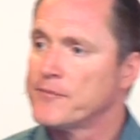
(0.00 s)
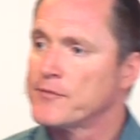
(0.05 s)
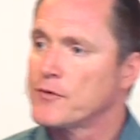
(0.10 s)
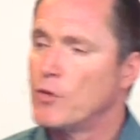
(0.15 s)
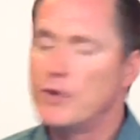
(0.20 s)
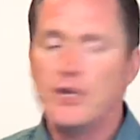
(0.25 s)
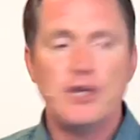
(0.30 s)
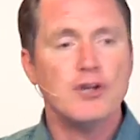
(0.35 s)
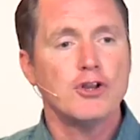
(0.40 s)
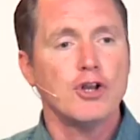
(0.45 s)

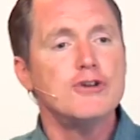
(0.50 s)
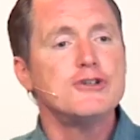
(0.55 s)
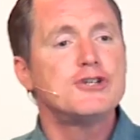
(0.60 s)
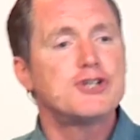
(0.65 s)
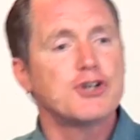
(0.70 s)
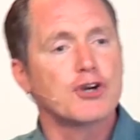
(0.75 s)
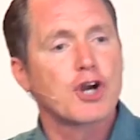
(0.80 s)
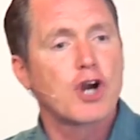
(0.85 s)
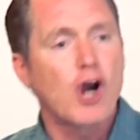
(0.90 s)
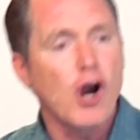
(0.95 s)
when you
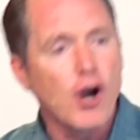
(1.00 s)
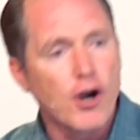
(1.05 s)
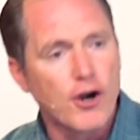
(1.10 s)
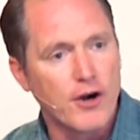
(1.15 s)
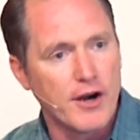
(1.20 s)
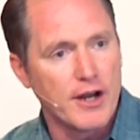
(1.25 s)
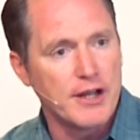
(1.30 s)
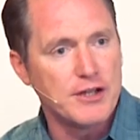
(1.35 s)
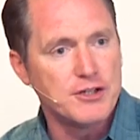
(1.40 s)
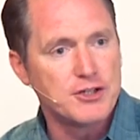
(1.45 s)
lose your
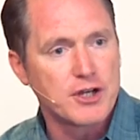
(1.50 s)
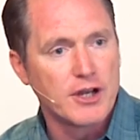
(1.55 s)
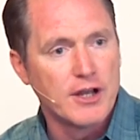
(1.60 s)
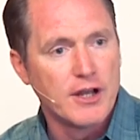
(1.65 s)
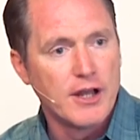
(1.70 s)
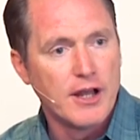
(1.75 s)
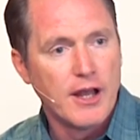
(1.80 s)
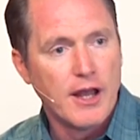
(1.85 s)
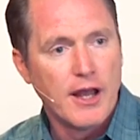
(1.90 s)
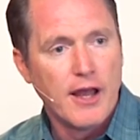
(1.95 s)
courage,
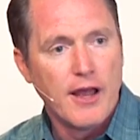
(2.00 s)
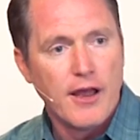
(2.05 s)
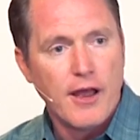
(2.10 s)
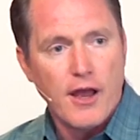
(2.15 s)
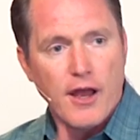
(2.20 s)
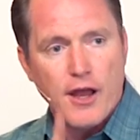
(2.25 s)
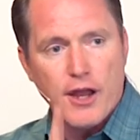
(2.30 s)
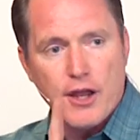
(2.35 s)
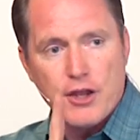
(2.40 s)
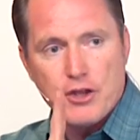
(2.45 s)

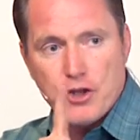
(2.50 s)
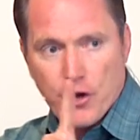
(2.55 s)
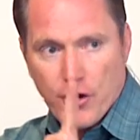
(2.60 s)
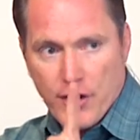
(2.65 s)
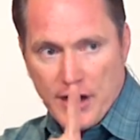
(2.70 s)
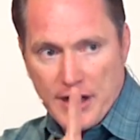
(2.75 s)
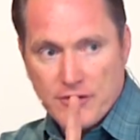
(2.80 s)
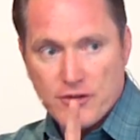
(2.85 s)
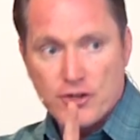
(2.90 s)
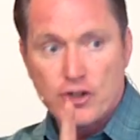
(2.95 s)

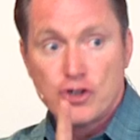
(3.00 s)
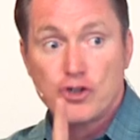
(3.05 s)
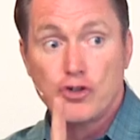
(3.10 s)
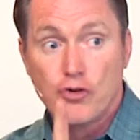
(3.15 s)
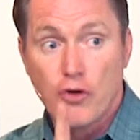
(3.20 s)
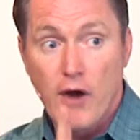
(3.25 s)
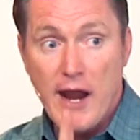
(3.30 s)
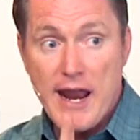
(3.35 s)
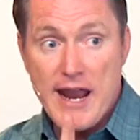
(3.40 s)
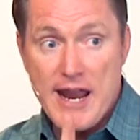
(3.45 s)
you're in
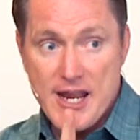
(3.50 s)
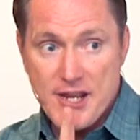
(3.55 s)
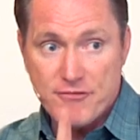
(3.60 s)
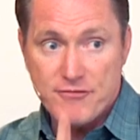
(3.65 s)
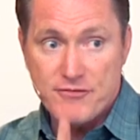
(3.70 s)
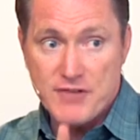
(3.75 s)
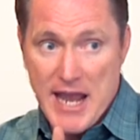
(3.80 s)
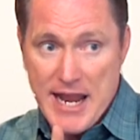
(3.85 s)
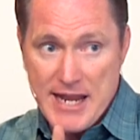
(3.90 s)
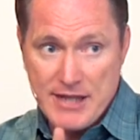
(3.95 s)

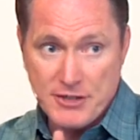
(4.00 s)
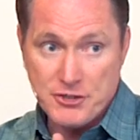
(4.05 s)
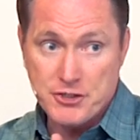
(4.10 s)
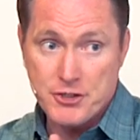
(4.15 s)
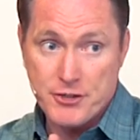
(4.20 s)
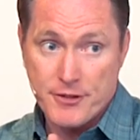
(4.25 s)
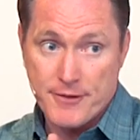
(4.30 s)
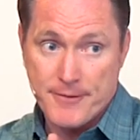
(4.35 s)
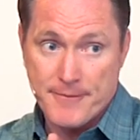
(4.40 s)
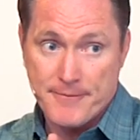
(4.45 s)
grave
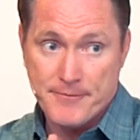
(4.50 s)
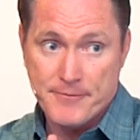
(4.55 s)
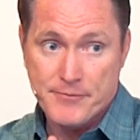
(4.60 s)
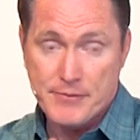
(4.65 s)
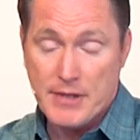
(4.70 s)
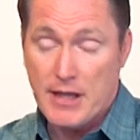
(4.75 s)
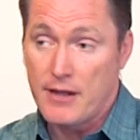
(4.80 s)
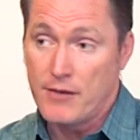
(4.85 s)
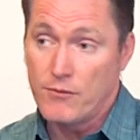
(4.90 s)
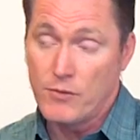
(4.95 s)
danger.
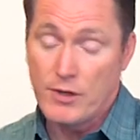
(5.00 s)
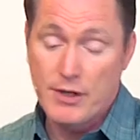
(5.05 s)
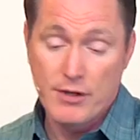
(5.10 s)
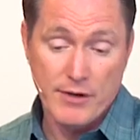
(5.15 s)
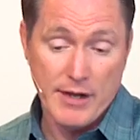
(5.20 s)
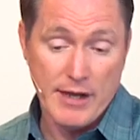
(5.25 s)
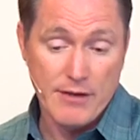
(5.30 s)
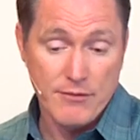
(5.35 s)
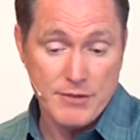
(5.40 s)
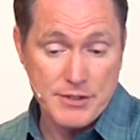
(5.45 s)
And we
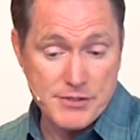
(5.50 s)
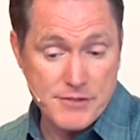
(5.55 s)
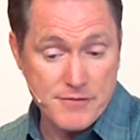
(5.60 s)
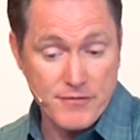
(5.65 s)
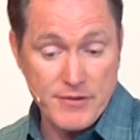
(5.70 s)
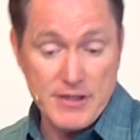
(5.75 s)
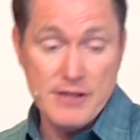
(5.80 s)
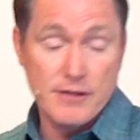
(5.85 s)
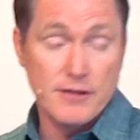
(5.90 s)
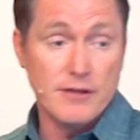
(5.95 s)
don't always
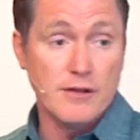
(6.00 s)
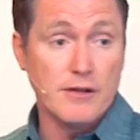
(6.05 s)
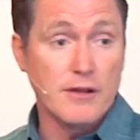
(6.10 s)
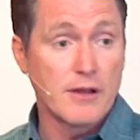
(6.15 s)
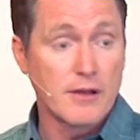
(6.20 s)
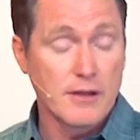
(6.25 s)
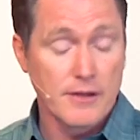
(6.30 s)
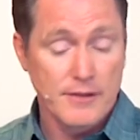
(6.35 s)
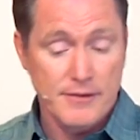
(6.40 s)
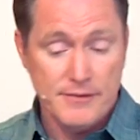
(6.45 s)
feel
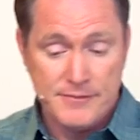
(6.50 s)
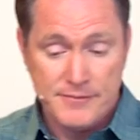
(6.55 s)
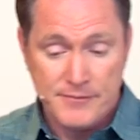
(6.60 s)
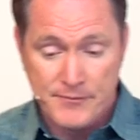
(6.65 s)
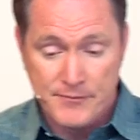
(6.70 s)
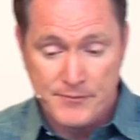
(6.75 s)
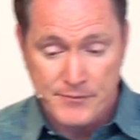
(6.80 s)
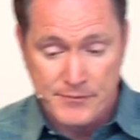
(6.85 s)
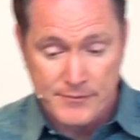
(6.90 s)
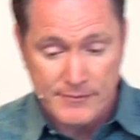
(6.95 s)

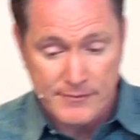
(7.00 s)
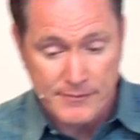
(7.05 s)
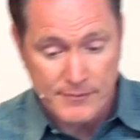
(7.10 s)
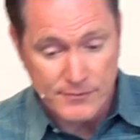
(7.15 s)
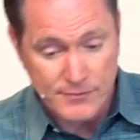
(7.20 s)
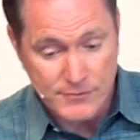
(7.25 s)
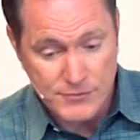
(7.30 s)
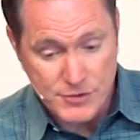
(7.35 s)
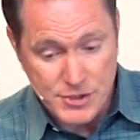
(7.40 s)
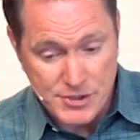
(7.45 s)

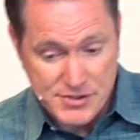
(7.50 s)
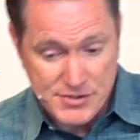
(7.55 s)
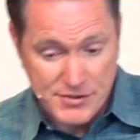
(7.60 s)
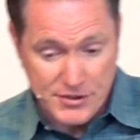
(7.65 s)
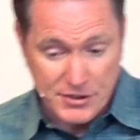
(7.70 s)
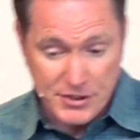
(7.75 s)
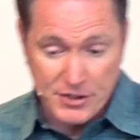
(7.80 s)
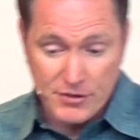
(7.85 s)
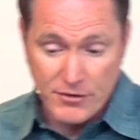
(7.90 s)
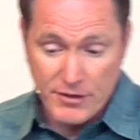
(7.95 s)
just
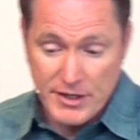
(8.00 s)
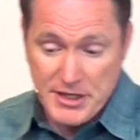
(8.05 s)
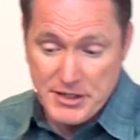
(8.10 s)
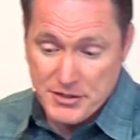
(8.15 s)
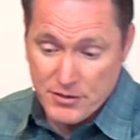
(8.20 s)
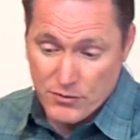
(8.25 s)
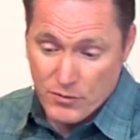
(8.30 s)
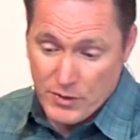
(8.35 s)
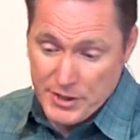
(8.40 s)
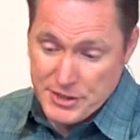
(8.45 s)
the degree
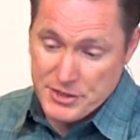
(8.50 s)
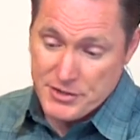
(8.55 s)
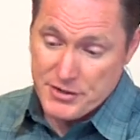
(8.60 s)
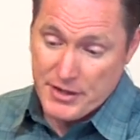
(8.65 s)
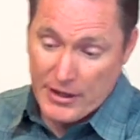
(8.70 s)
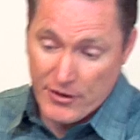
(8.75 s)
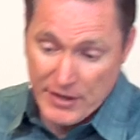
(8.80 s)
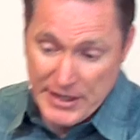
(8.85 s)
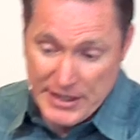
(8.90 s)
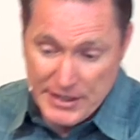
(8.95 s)
to which
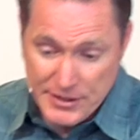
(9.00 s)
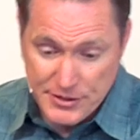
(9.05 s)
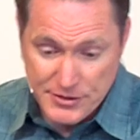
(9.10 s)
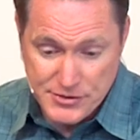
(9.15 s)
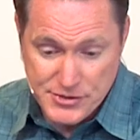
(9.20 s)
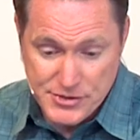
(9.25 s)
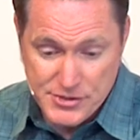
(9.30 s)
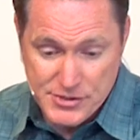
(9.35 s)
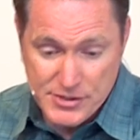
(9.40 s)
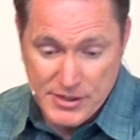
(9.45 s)
there
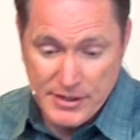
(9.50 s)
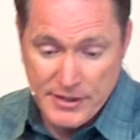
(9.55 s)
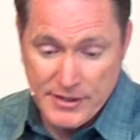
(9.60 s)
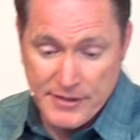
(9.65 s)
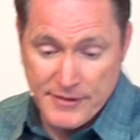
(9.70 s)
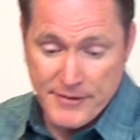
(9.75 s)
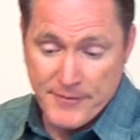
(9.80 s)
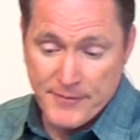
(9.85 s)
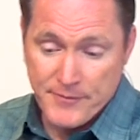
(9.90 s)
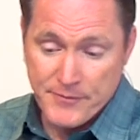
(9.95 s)
is
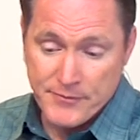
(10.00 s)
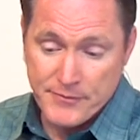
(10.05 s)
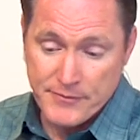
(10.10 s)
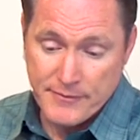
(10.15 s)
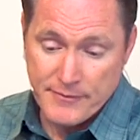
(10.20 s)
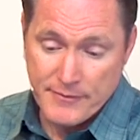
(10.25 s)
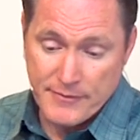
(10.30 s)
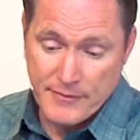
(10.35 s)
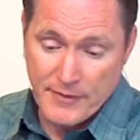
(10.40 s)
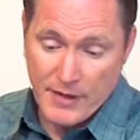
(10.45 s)

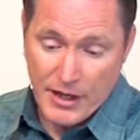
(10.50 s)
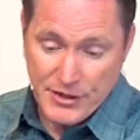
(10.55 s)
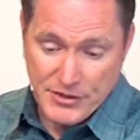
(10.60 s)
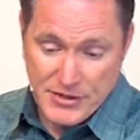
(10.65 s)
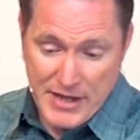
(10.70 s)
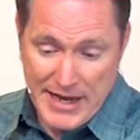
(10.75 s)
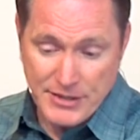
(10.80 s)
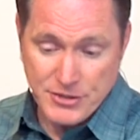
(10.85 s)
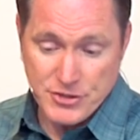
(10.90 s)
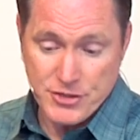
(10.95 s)
a
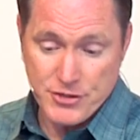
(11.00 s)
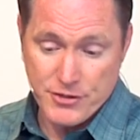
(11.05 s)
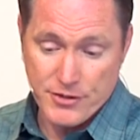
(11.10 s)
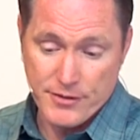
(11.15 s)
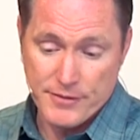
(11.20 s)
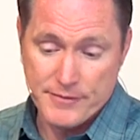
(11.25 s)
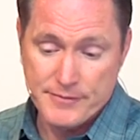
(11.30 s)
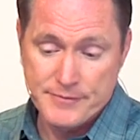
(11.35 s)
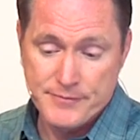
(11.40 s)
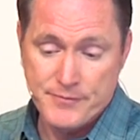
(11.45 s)
danger.